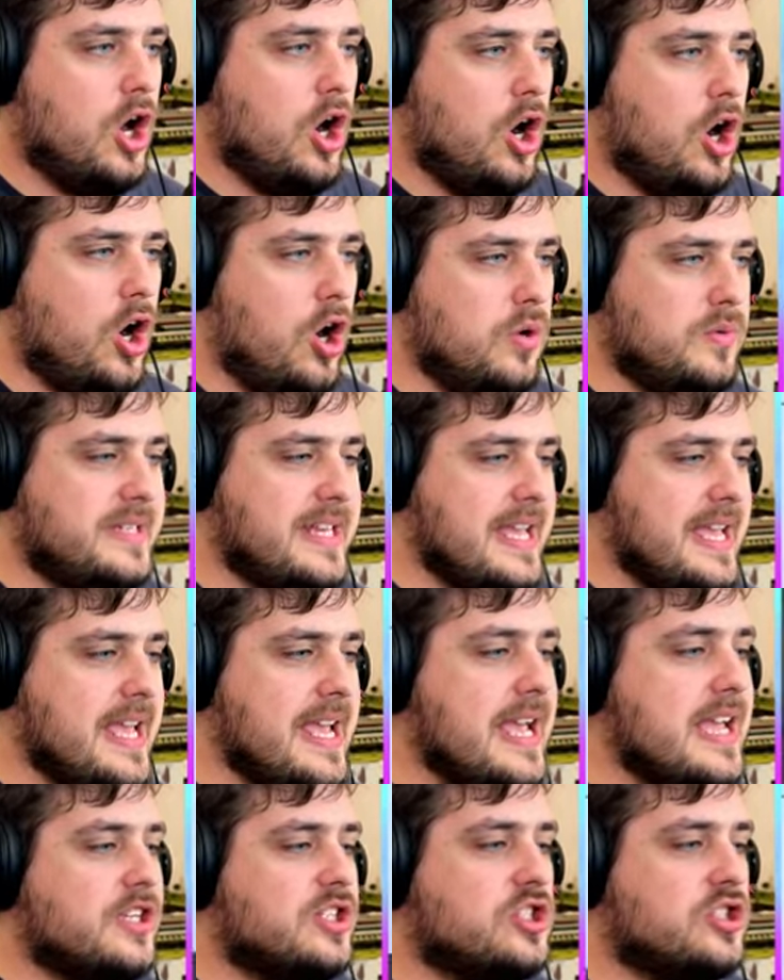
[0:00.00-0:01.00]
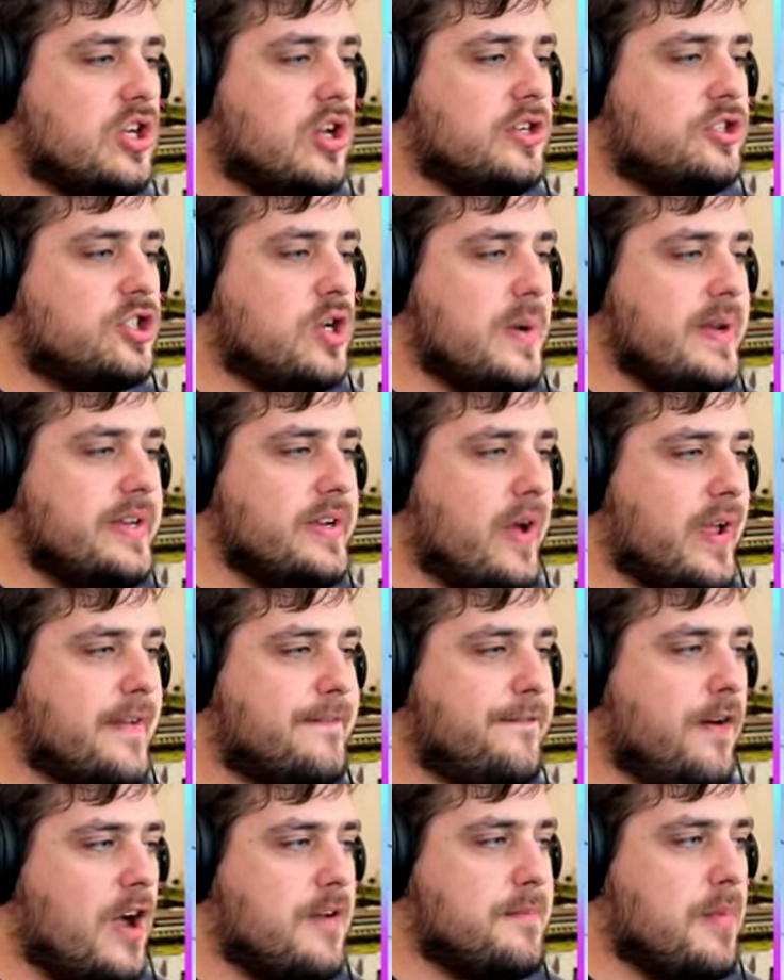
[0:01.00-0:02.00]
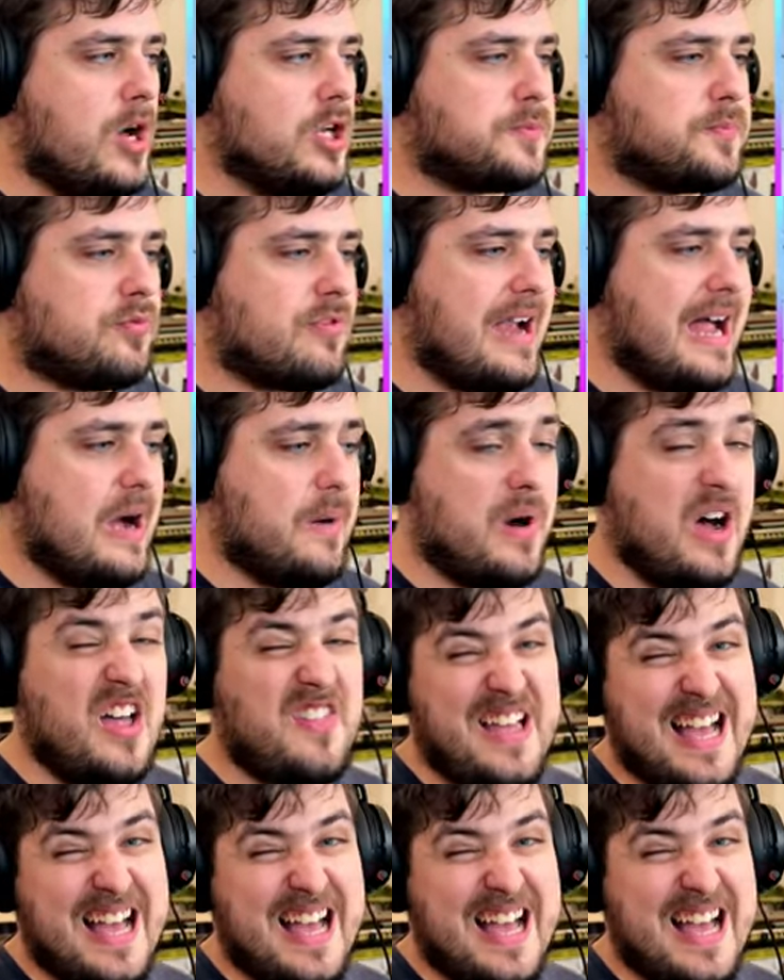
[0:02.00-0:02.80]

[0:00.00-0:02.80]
Oh dear, she's only doing 95 miles per hour.